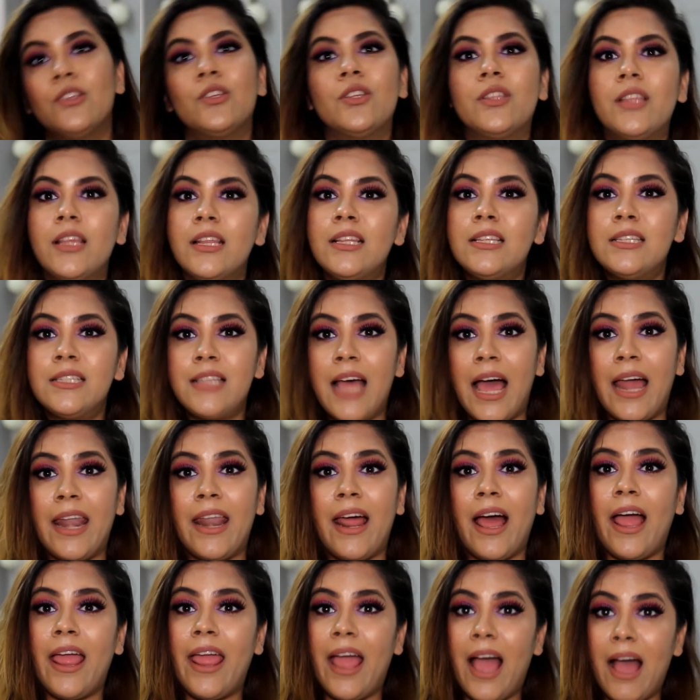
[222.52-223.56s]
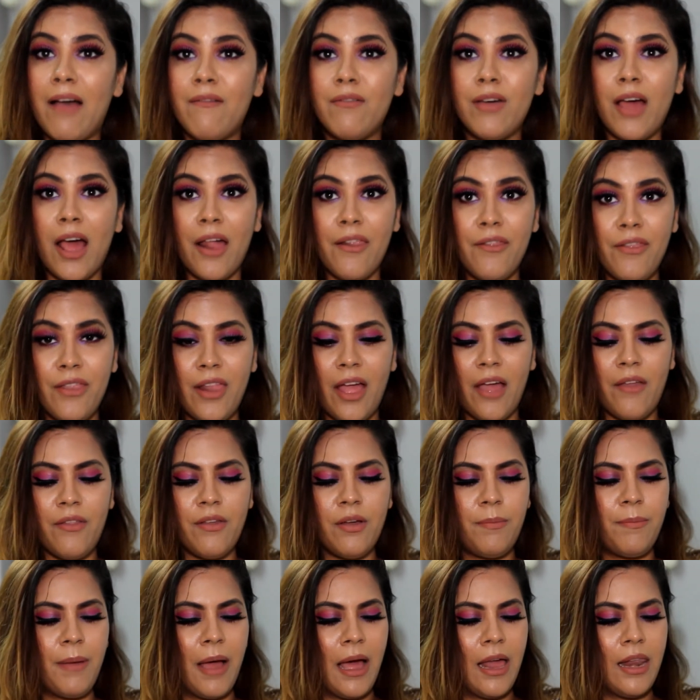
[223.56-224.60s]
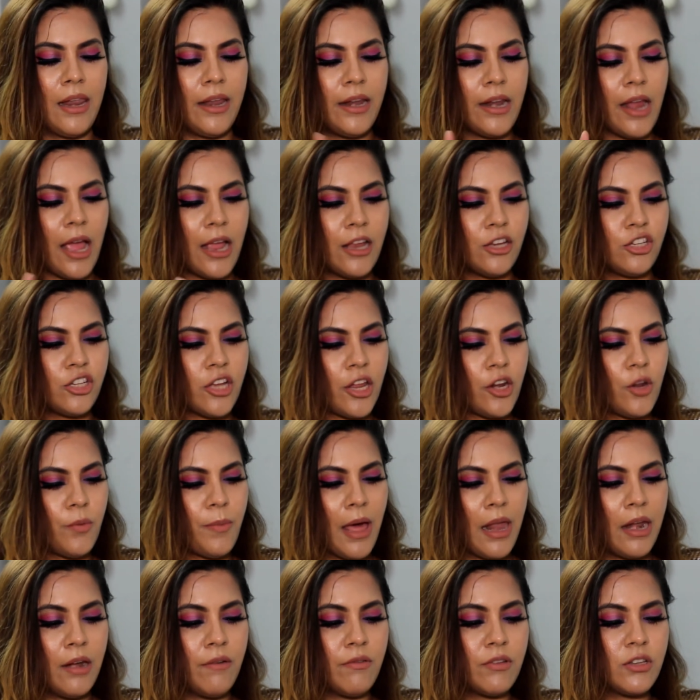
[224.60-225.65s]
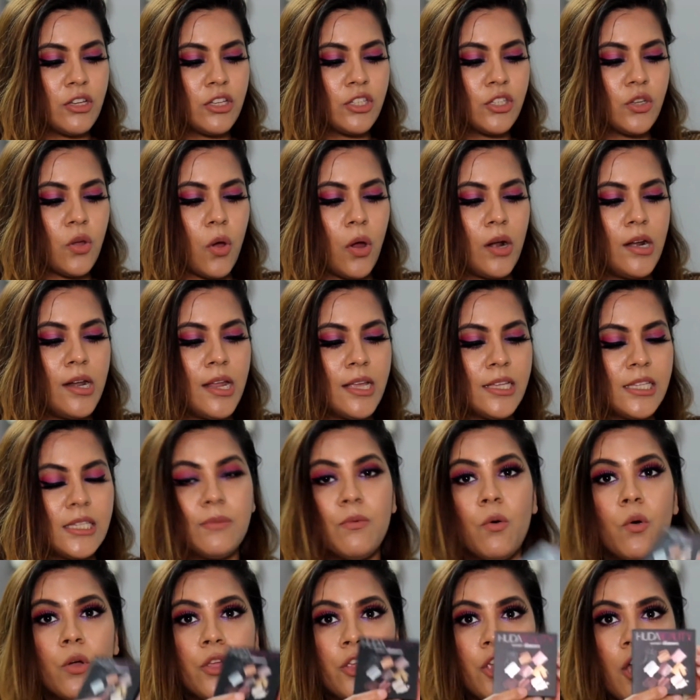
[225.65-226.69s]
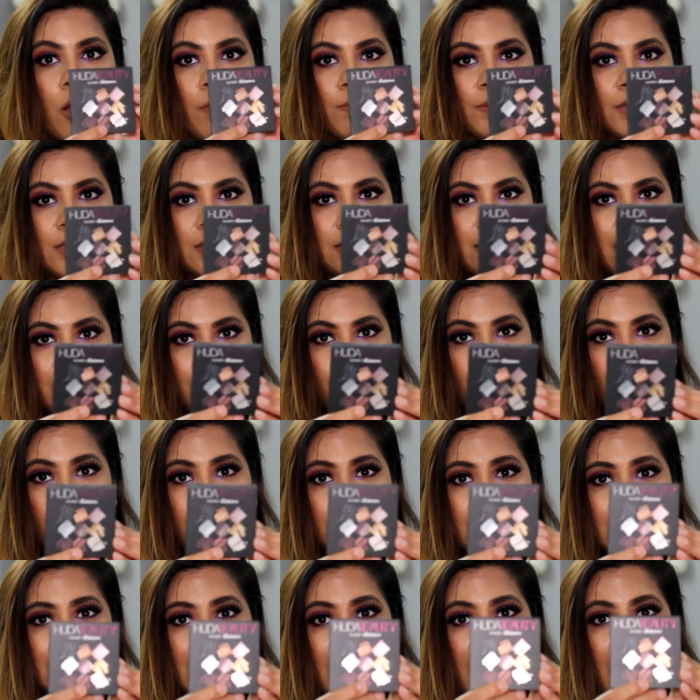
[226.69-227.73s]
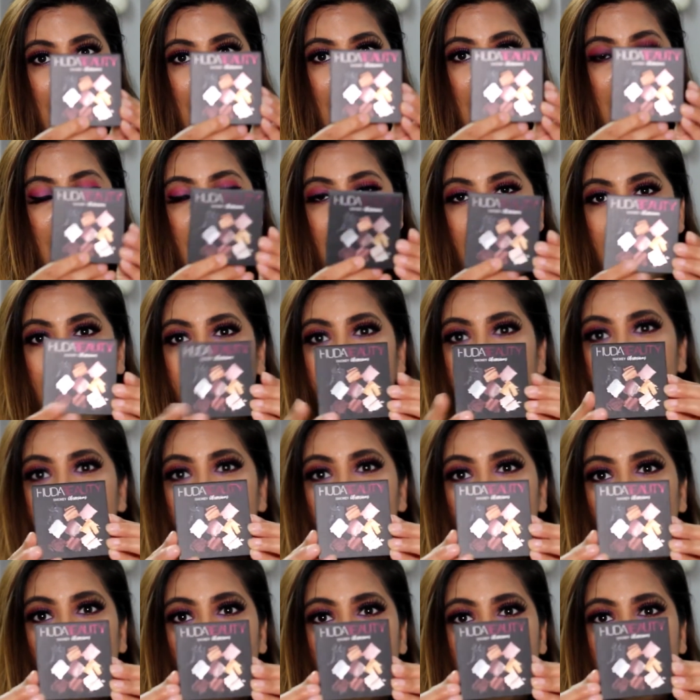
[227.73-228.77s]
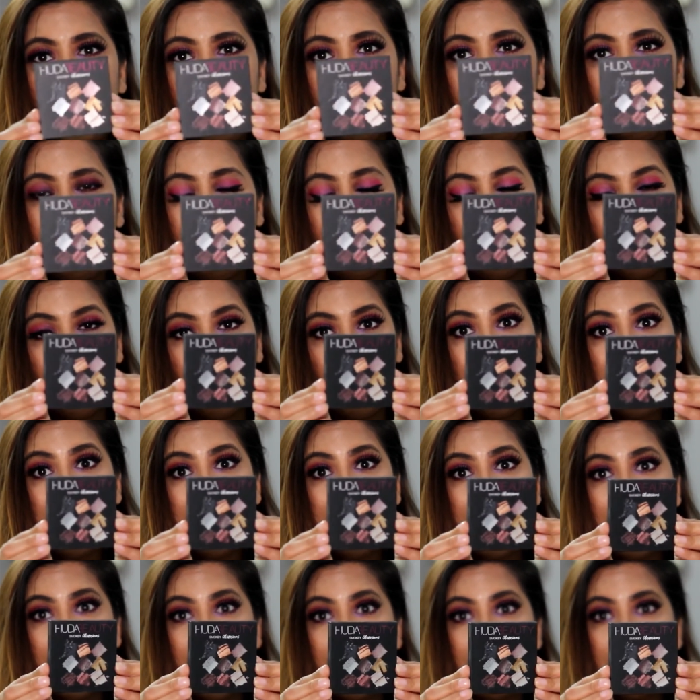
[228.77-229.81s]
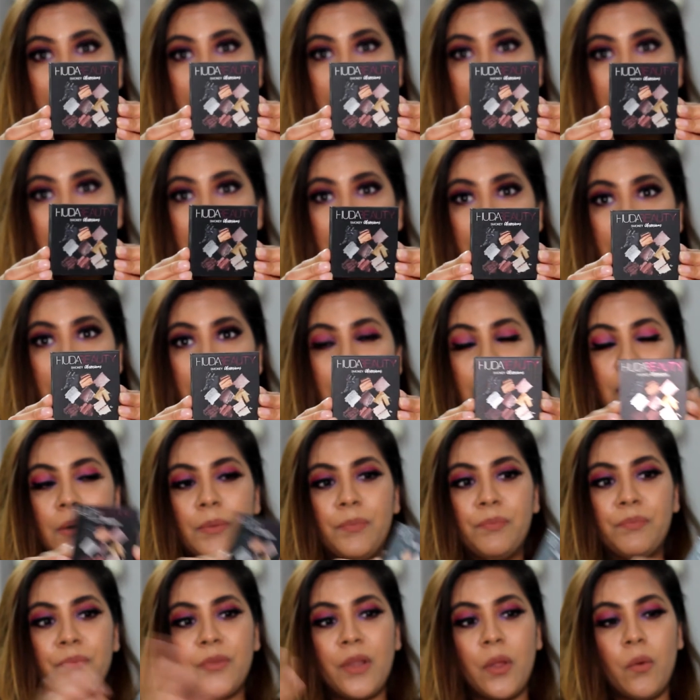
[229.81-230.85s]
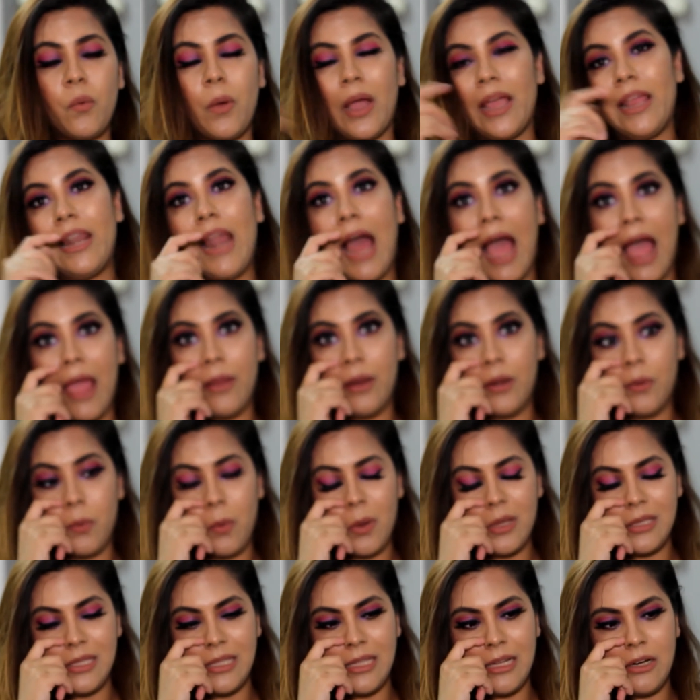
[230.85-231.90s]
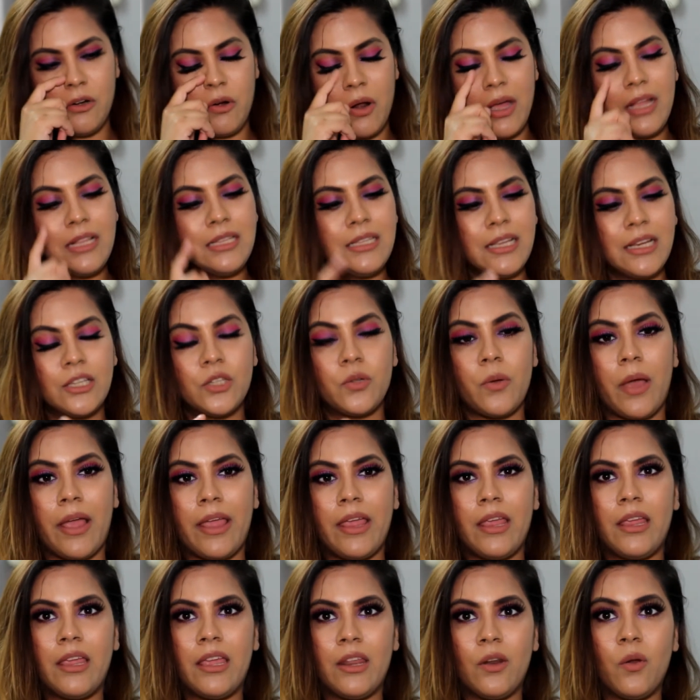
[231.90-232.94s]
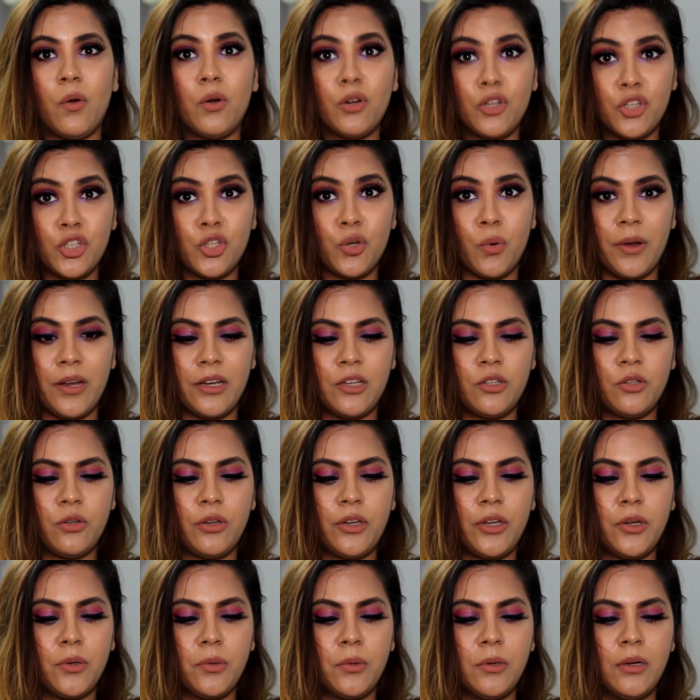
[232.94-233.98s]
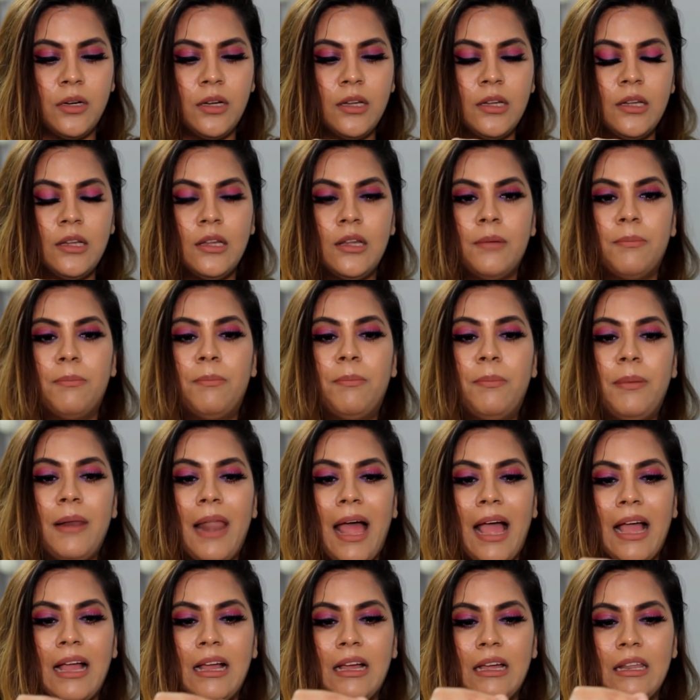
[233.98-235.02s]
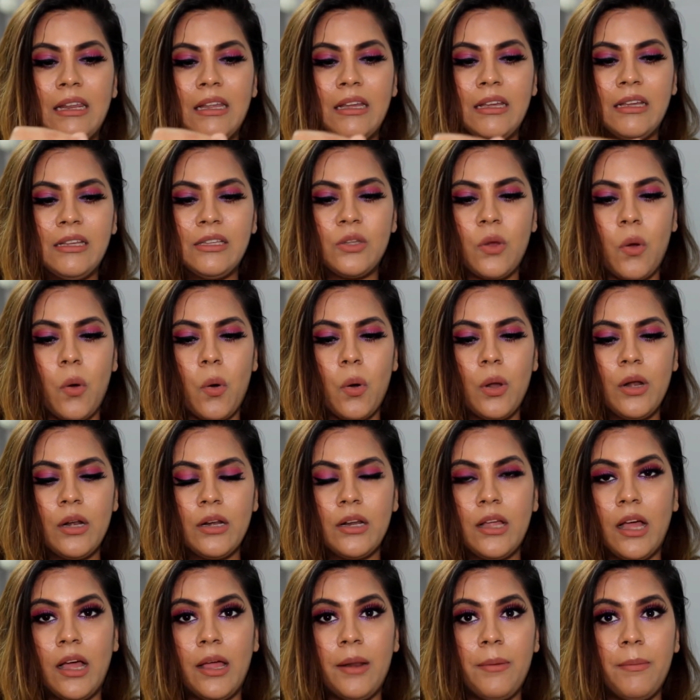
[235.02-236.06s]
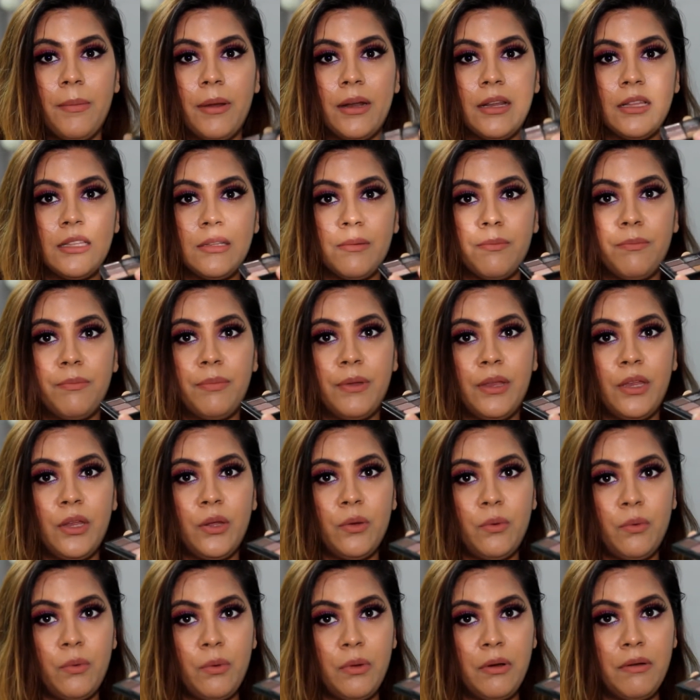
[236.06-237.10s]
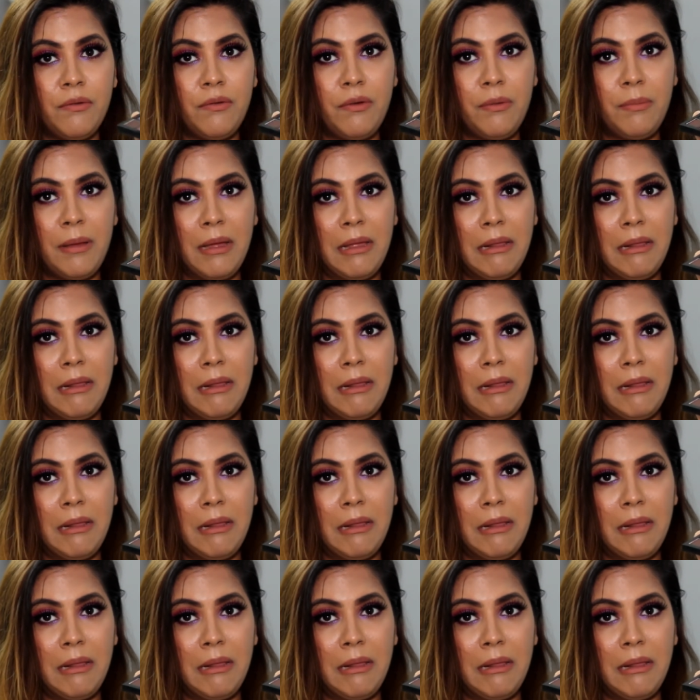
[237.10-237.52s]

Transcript: So then that I have another palette, eyeshadow palette, which is called as Smokey Obsessions, and it totally broke in the while I was in the transit, so I cannot show it to you. Black color is all gone, but it's a beautiful